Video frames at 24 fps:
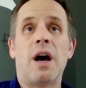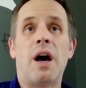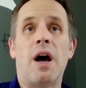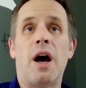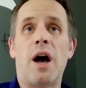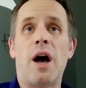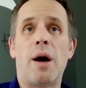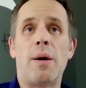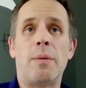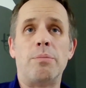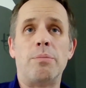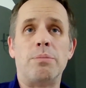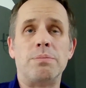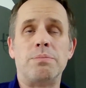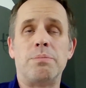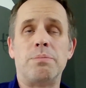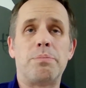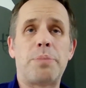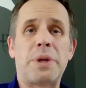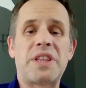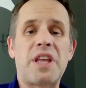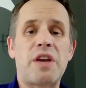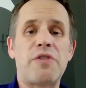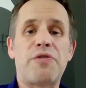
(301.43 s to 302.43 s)

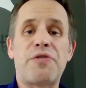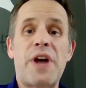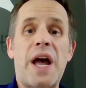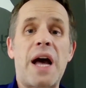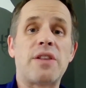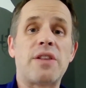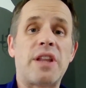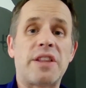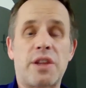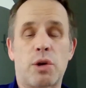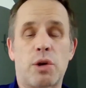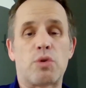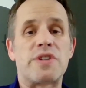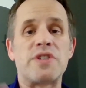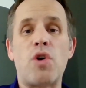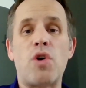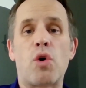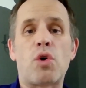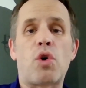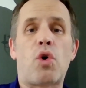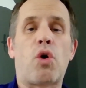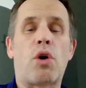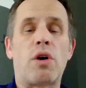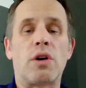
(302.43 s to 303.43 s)
But they found that there was
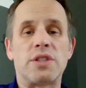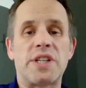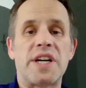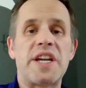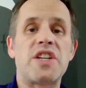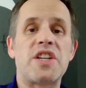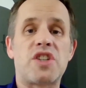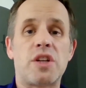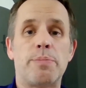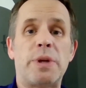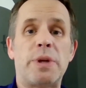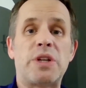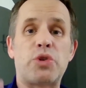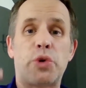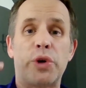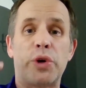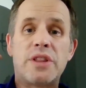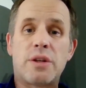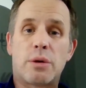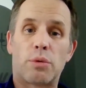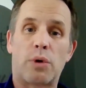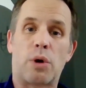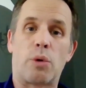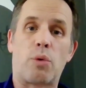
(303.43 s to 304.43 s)
no correlation between
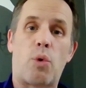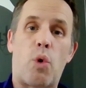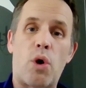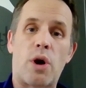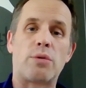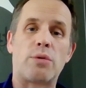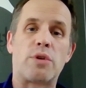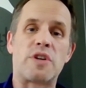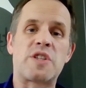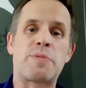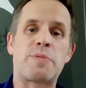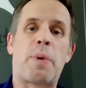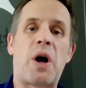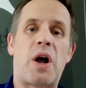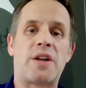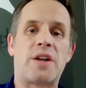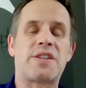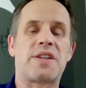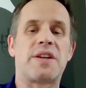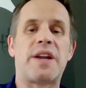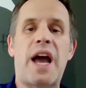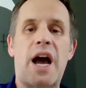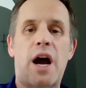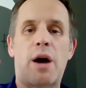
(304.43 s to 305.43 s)
the reward
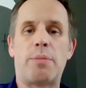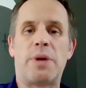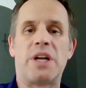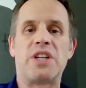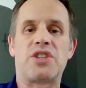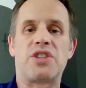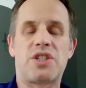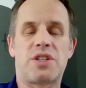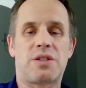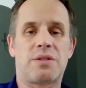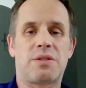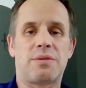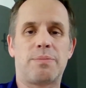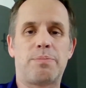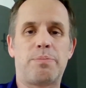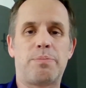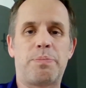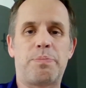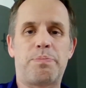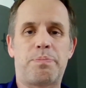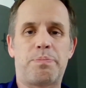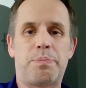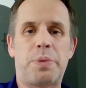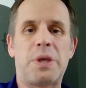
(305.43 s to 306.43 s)
response and how much
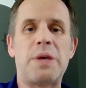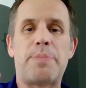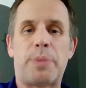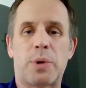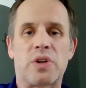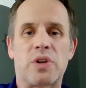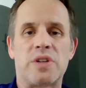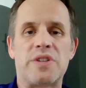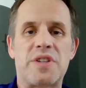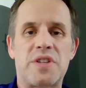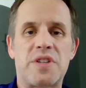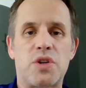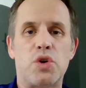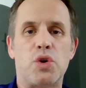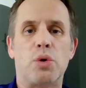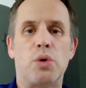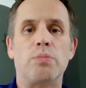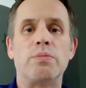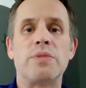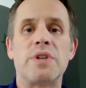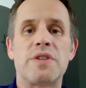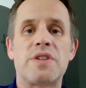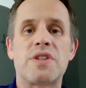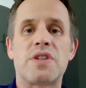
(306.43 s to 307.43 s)
people
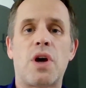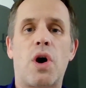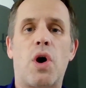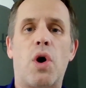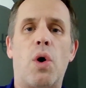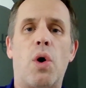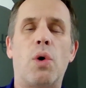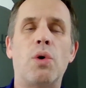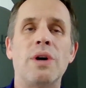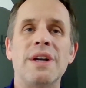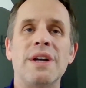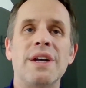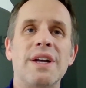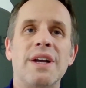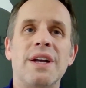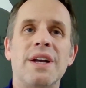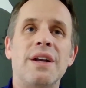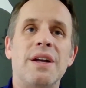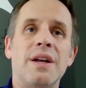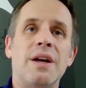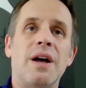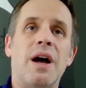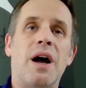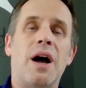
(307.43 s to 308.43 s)
consumed. So
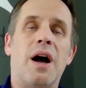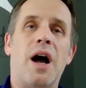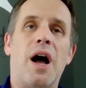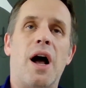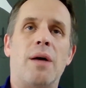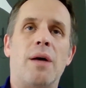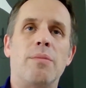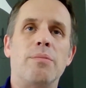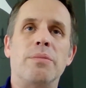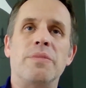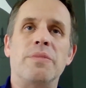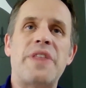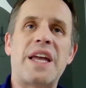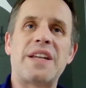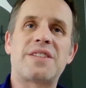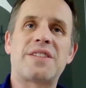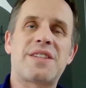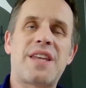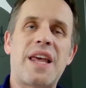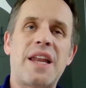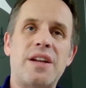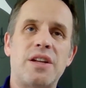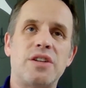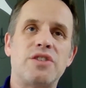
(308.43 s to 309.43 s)
that
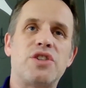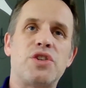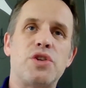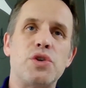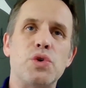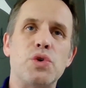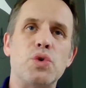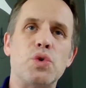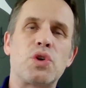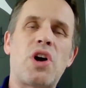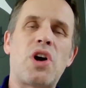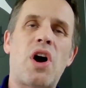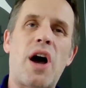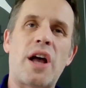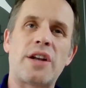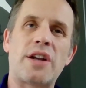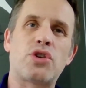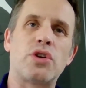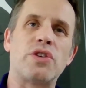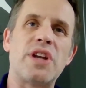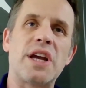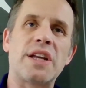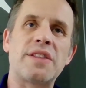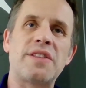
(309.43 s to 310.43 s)
tended to
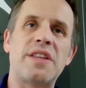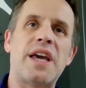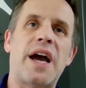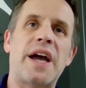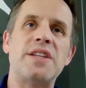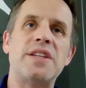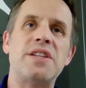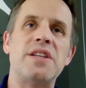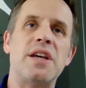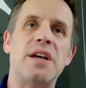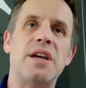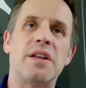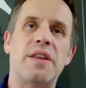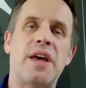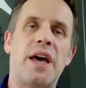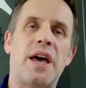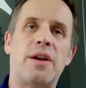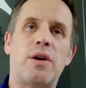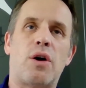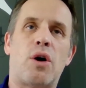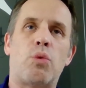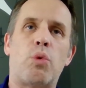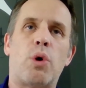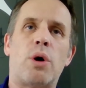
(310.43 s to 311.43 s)
contradict the idea
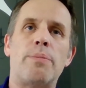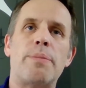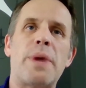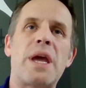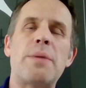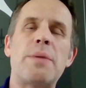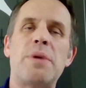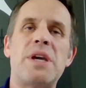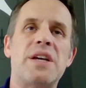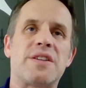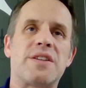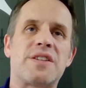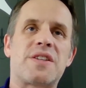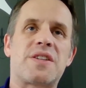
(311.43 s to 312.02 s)
that, oh, well, maybe